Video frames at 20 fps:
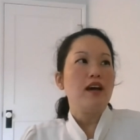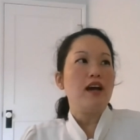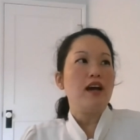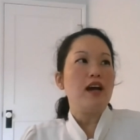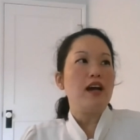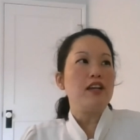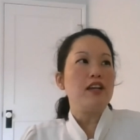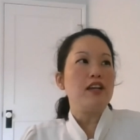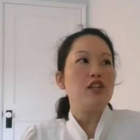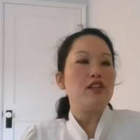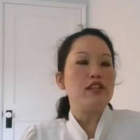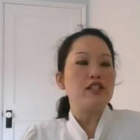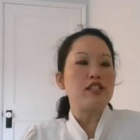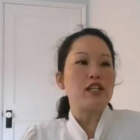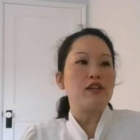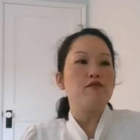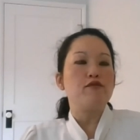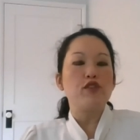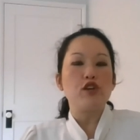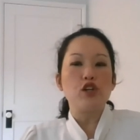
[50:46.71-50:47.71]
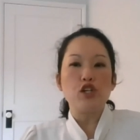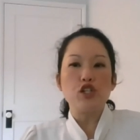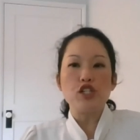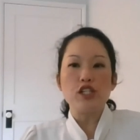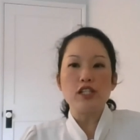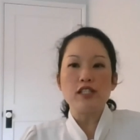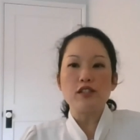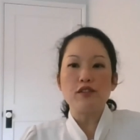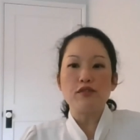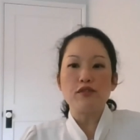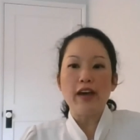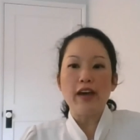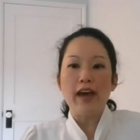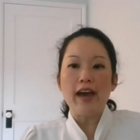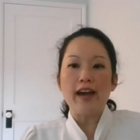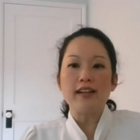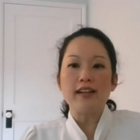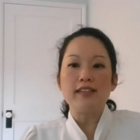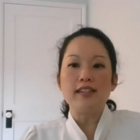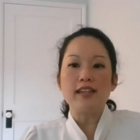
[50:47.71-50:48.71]
Uh, you know, this convergence
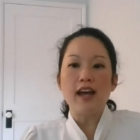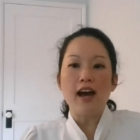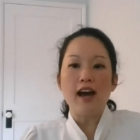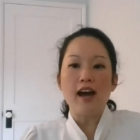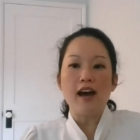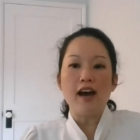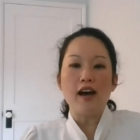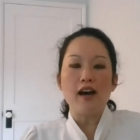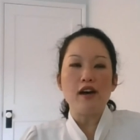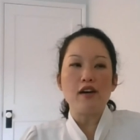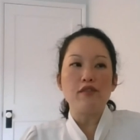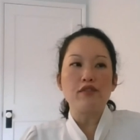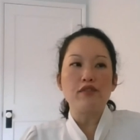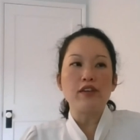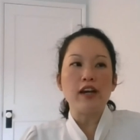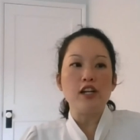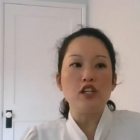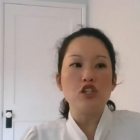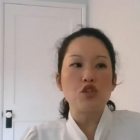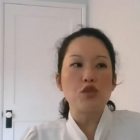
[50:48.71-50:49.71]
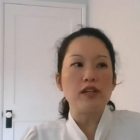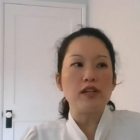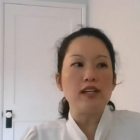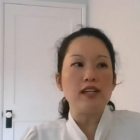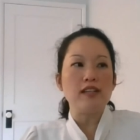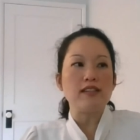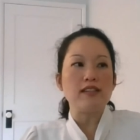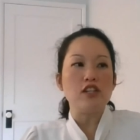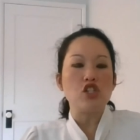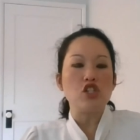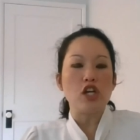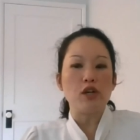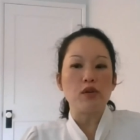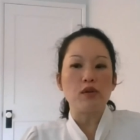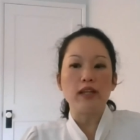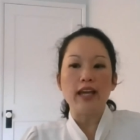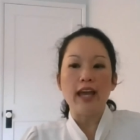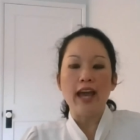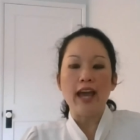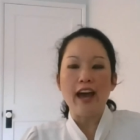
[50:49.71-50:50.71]
effect of countries that
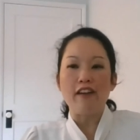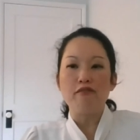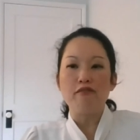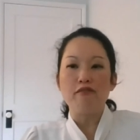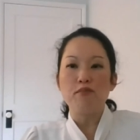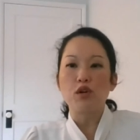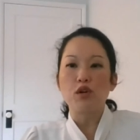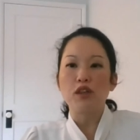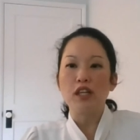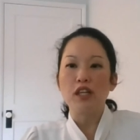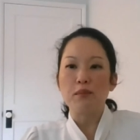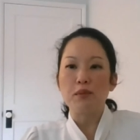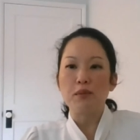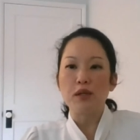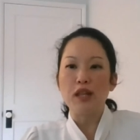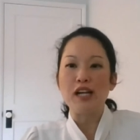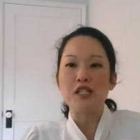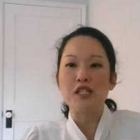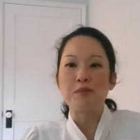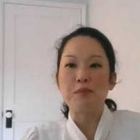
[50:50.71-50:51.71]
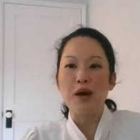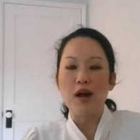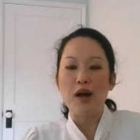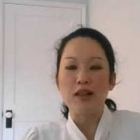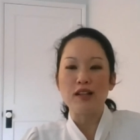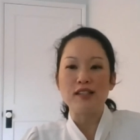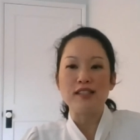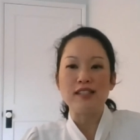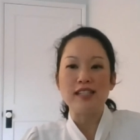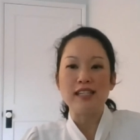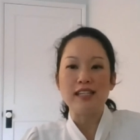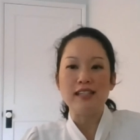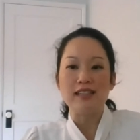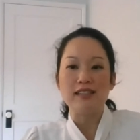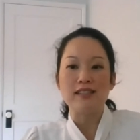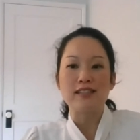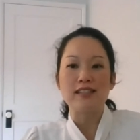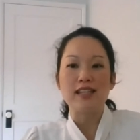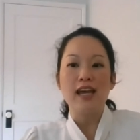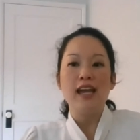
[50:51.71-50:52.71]
generally have more liberalized
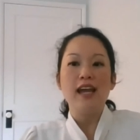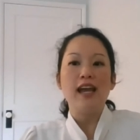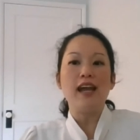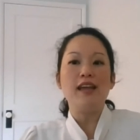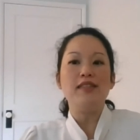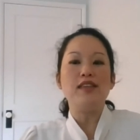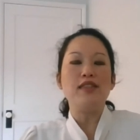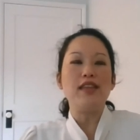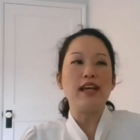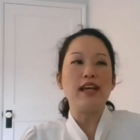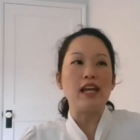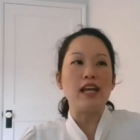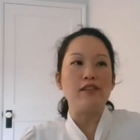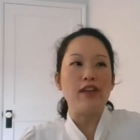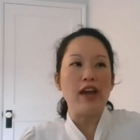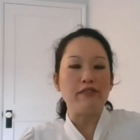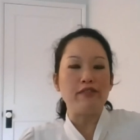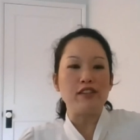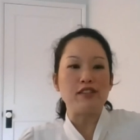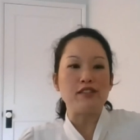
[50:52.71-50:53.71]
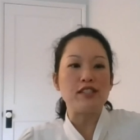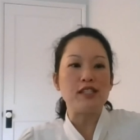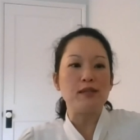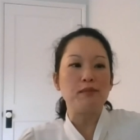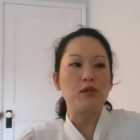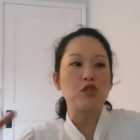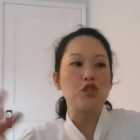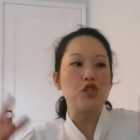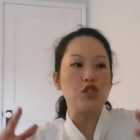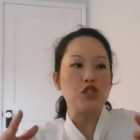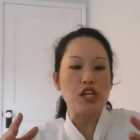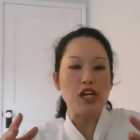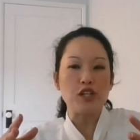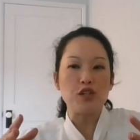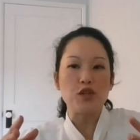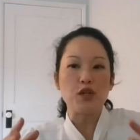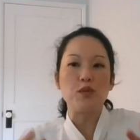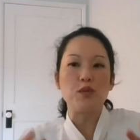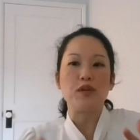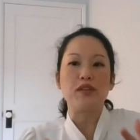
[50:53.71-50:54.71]
policies, and then they kind of have this similar
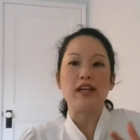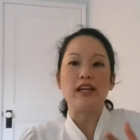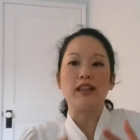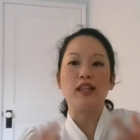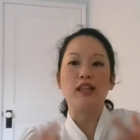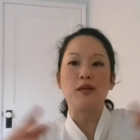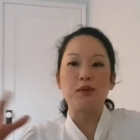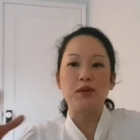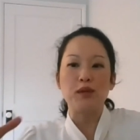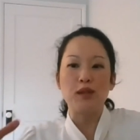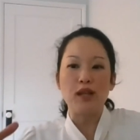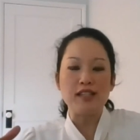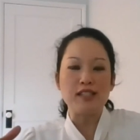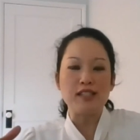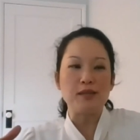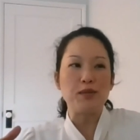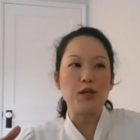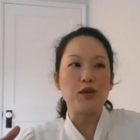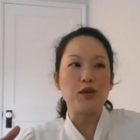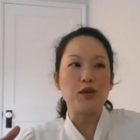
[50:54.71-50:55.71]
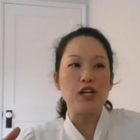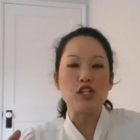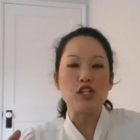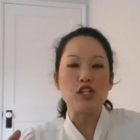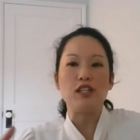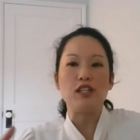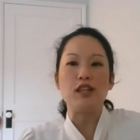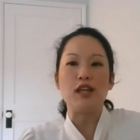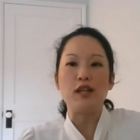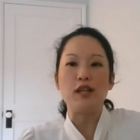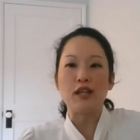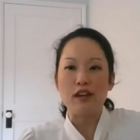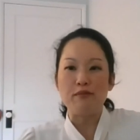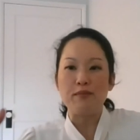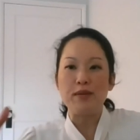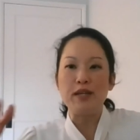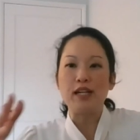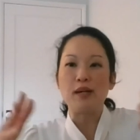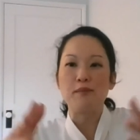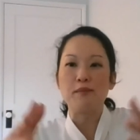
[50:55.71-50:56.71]
trajectory where they liberalize immigration and then kind
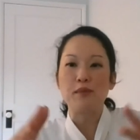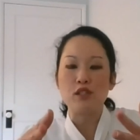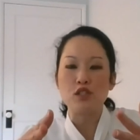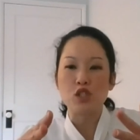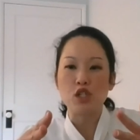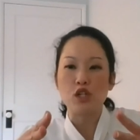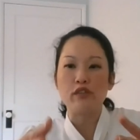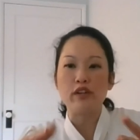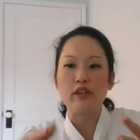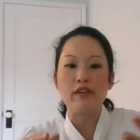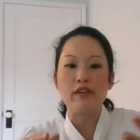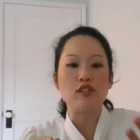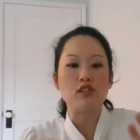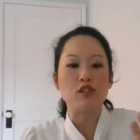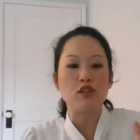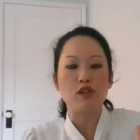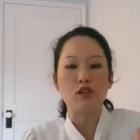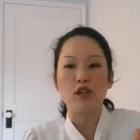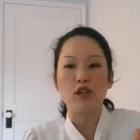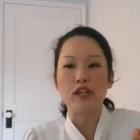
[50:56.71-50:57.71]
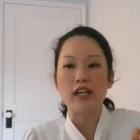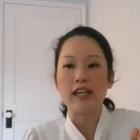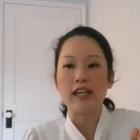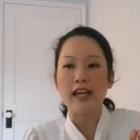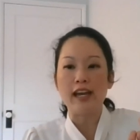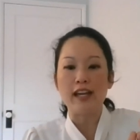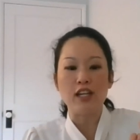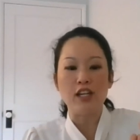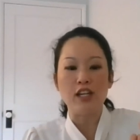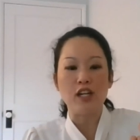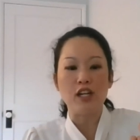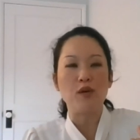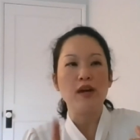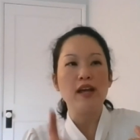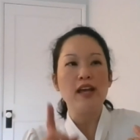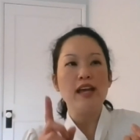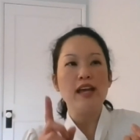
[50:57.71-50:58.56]
of become conservative. And so they're looking at, you know,